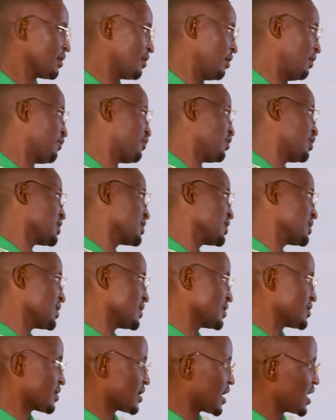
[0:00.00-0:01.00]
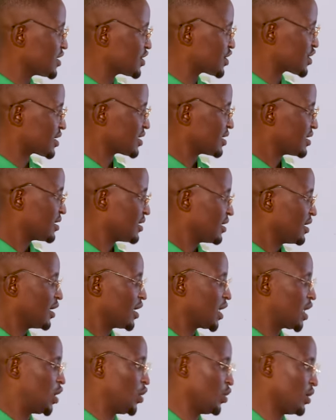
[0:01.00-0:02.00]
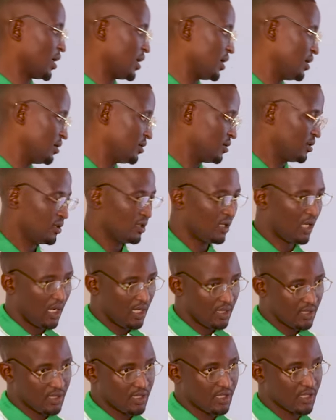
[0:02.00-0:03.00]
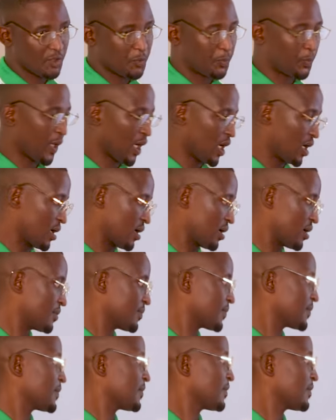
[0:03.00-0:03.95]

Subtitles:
Of course, this is rush. Cure. And this is pair.